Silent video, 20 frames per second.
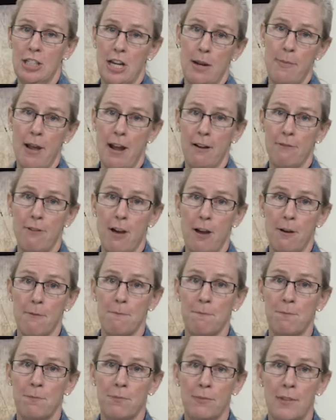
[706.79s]
JPEG file.
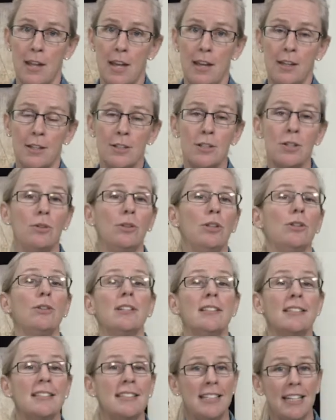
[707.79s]
So you
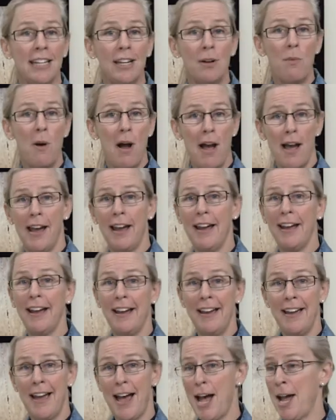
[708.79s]
can see why
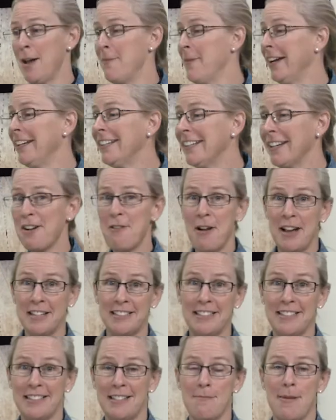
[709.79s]
I might get
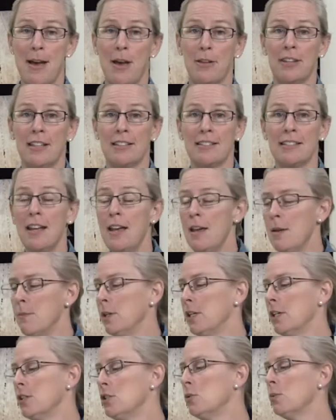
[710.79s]
questions about this,
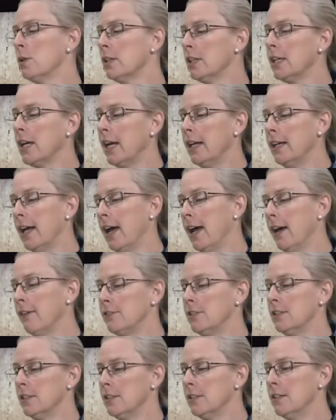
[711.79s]
because you really kind of
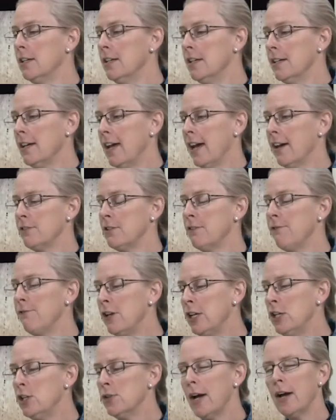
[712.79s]
have to
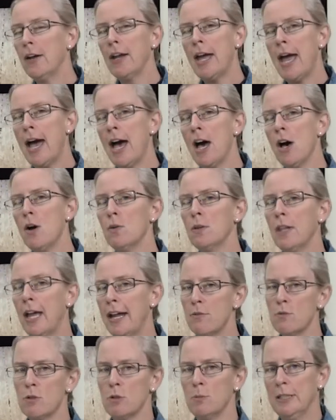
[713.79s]
figure out how
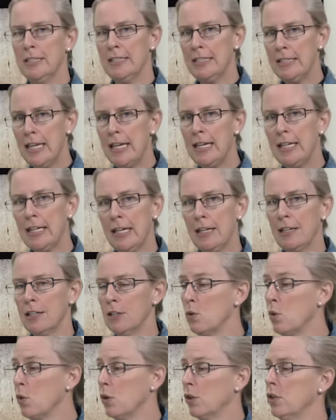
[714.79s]
Lightroom is thinking
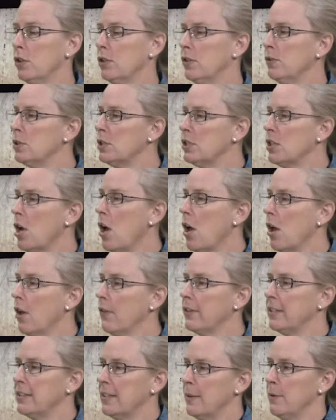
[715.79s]
in order to
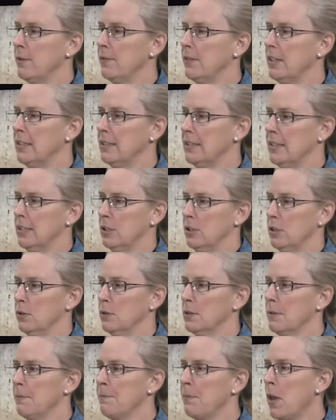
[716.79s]
solve some of these
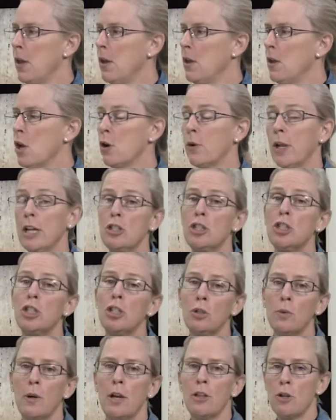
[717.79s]
issues. Okay,
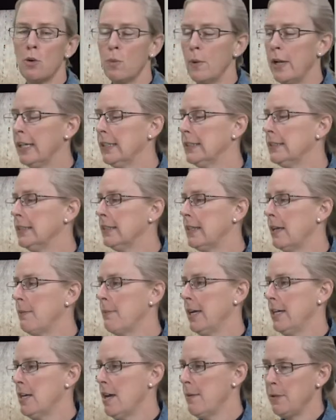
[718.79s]
two other ways that they
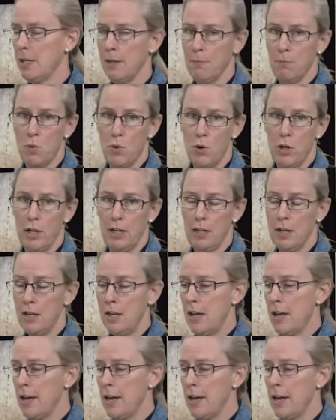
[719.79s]
might not be imported.